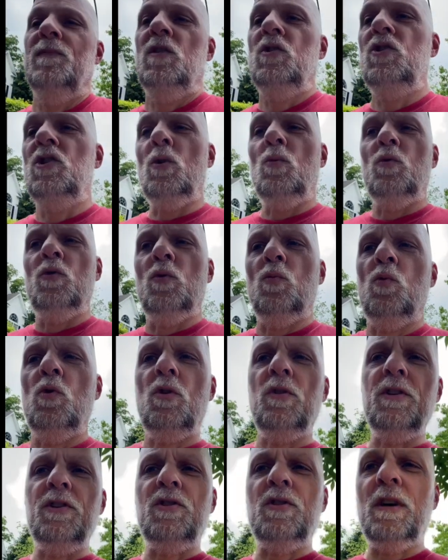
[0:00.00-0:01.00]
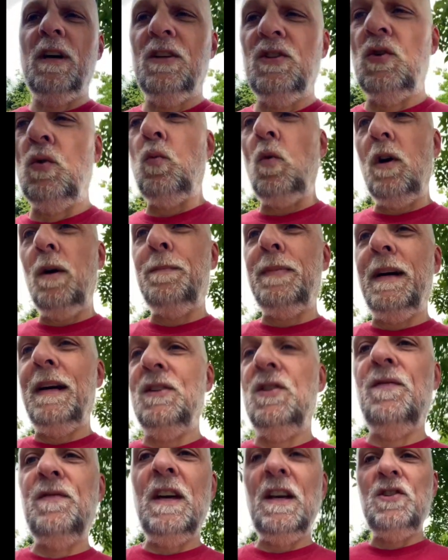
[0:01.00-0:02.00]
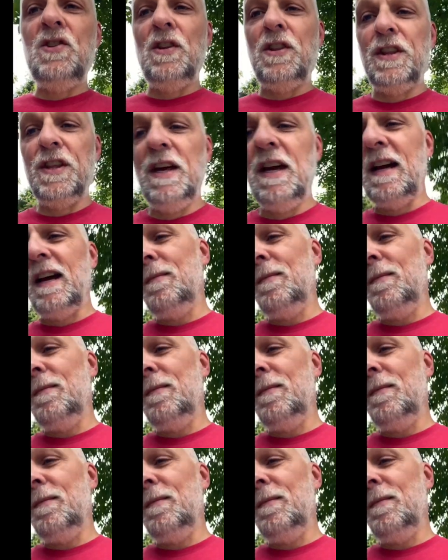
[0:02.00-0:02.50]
showing the world that you got swamp ass, if that's your thing,